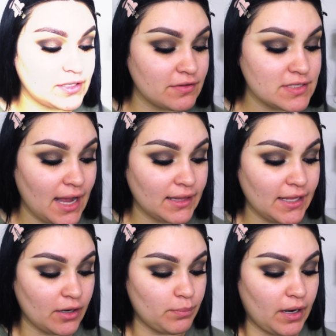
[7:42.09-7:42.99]
now to
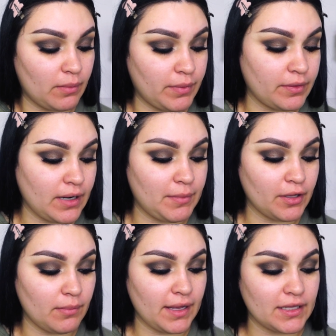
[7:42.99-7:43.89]
highlight our brow bone, I'm
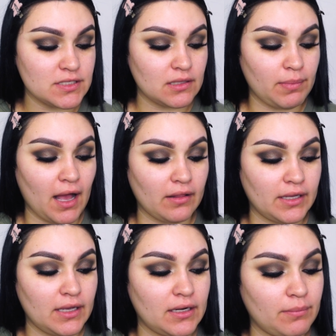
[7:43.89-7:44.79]
gonna go back into the
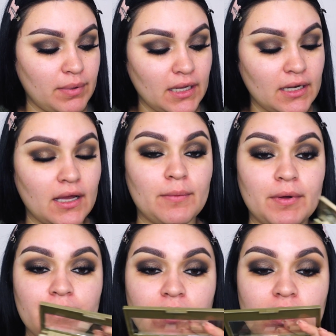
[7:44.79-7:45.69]
palette, and I'm picking
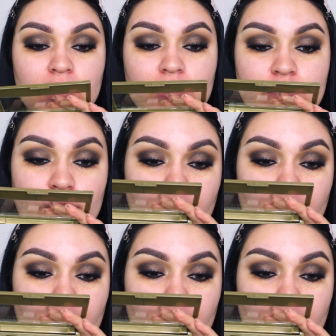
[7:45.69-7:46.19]
up this